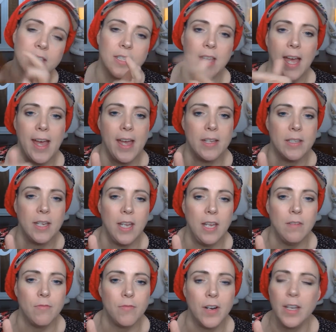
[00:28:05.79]
that
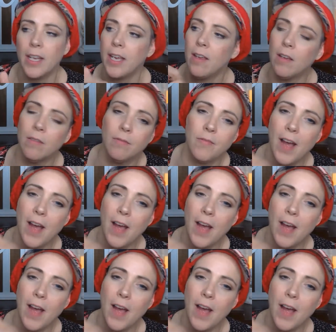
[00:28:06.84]
heat-friendly